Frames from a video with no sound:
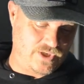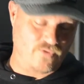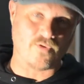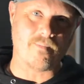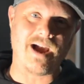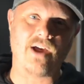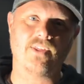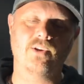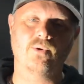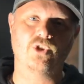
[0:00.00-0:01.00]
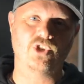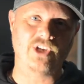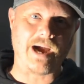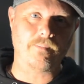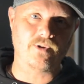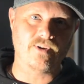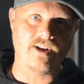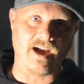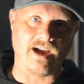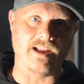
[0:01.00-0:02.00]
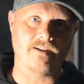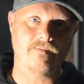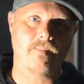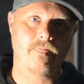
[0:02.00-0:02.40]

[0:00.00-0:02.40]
to you from Matthew chapter 9.